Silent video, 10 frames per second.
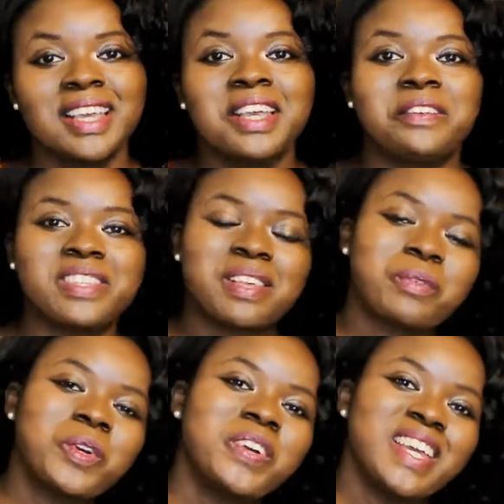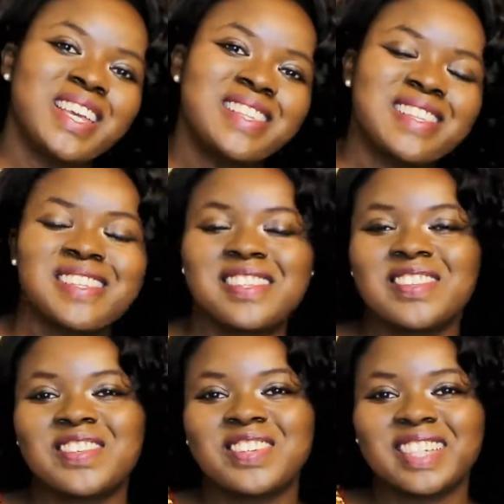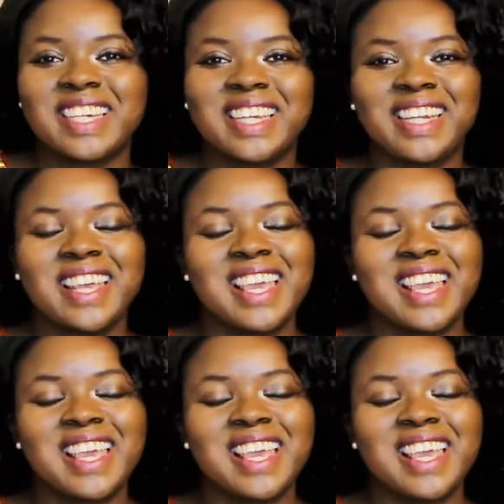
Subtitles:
What's up, queens? This is Julene.